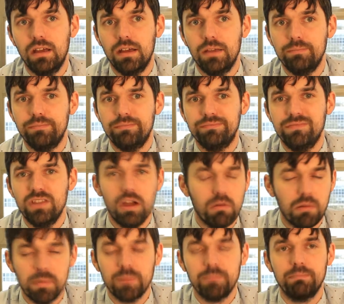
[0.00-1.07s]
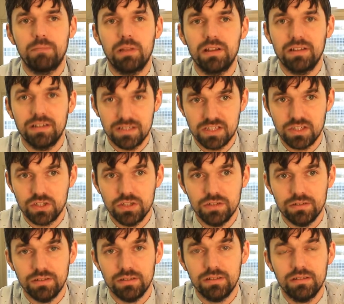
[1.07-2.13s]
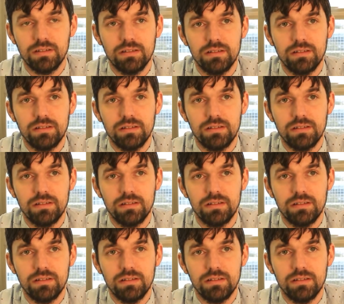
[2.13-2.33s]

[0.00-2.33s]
No, I'm applying as a student.